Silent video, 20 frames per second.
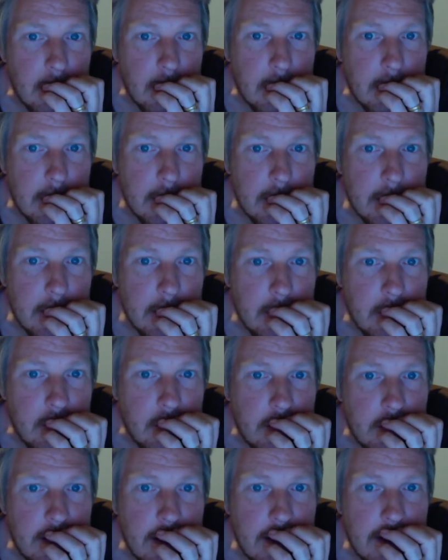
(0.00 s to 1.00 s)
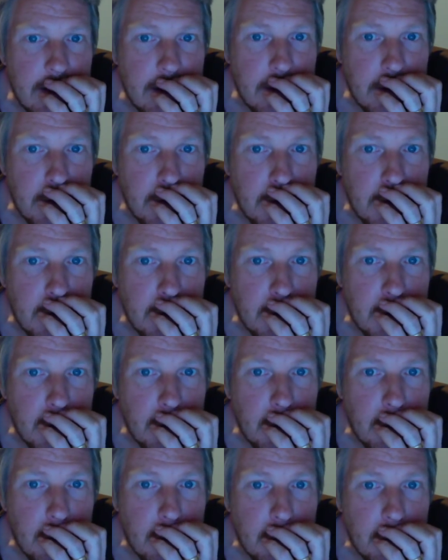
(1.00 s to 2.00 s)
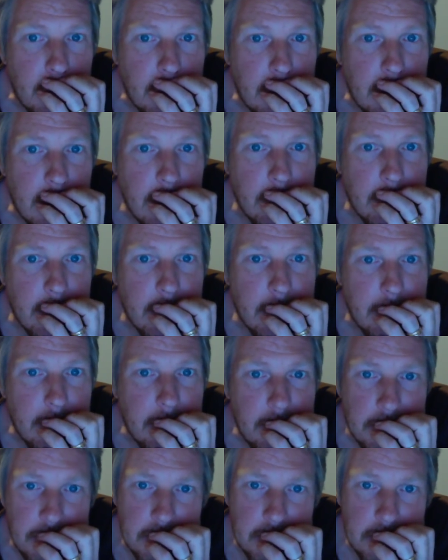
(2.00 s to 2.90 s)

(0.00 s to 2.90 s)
I really don't know. I mean,